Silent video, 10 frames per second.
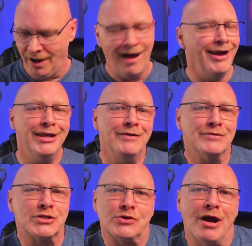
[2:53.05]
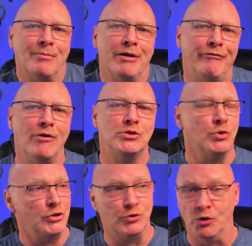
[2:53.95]
I could even strap my phone to
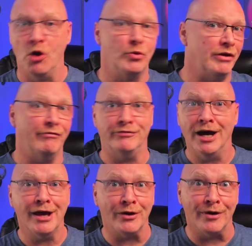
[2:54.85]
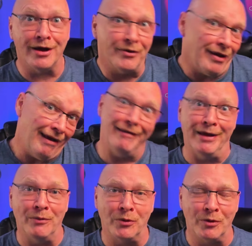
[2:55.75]
a drone and fly it around, and
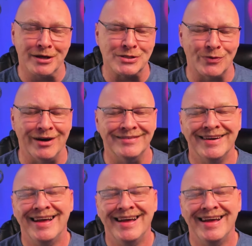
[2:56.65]
that would work as well.